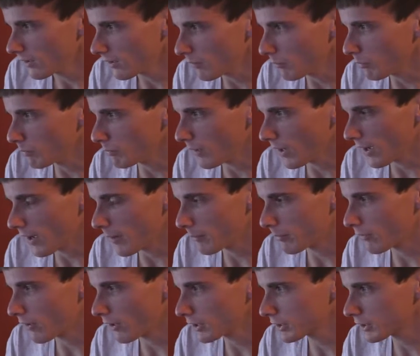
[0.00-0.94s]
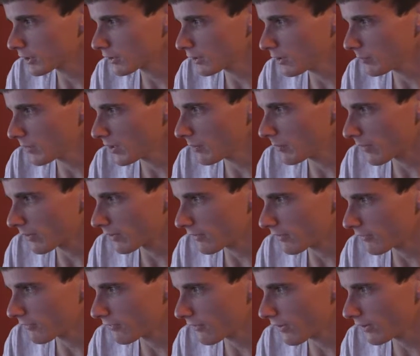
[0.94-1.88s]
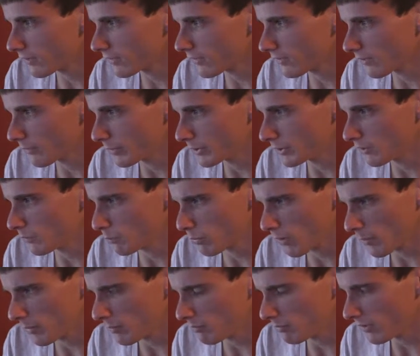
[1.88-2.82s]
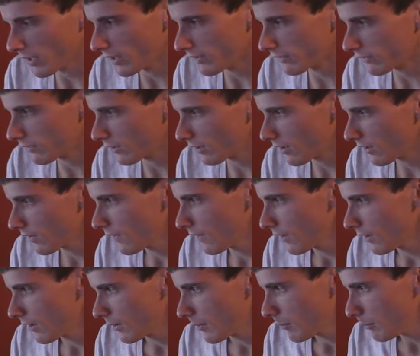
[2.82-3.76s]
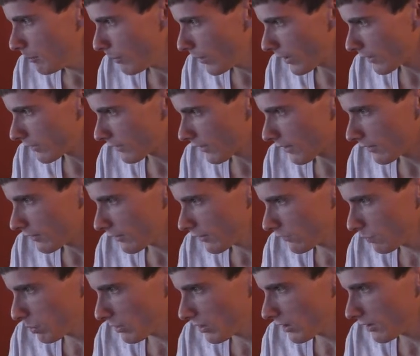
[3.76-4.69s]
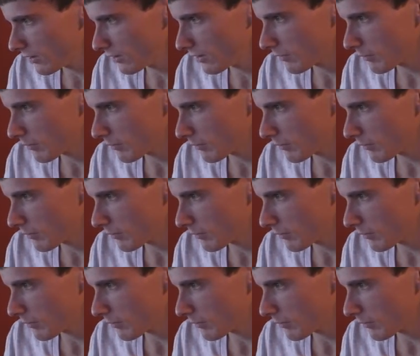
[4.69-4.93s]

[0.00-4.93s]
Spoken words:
The brushed aluminum on the front, which is probably plastic. But looks pretty good